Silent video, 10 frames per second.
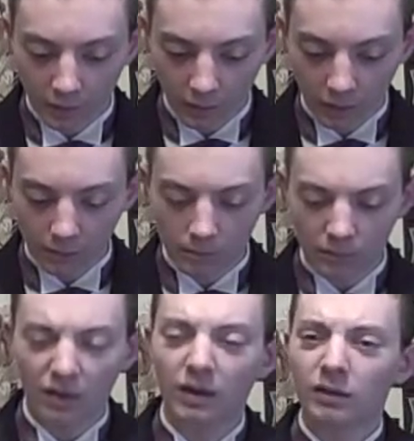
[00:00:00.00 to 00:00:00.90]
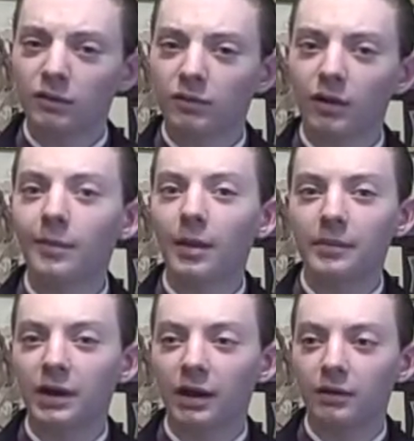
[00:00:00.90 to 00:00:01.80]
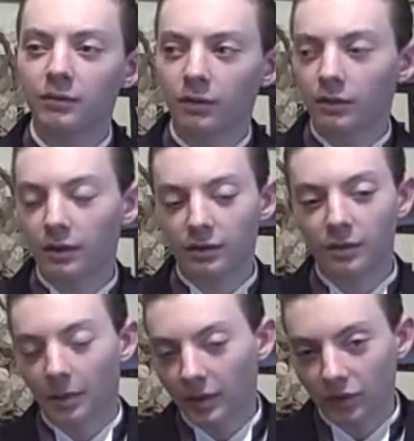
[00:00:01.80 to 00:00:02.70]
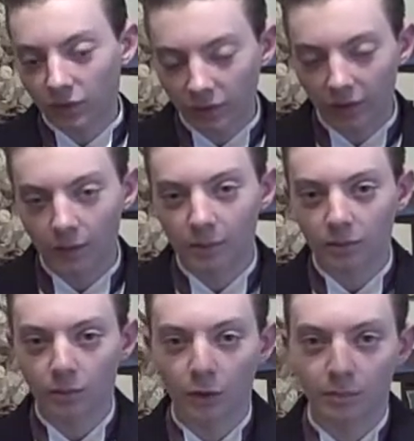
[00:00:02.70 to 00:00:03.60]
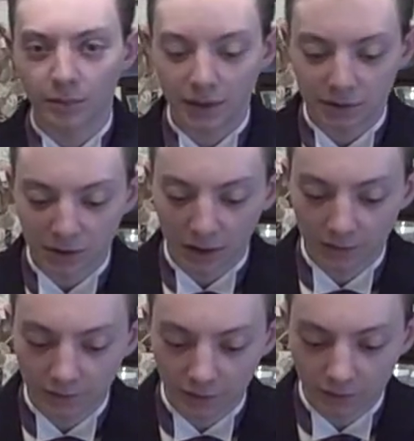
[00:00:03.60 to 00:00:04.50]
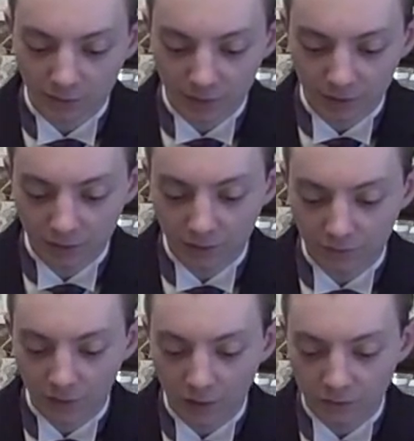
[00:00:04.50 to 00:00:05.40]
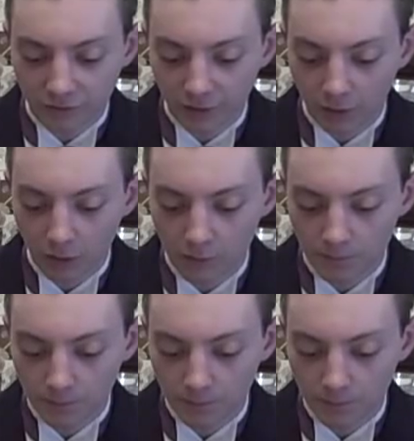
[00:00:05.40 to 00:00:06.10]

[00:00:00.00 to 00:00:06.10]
There was some lemonade, I guess it depends on the type, a little more bleached out than others, but this is a vibrant yellow.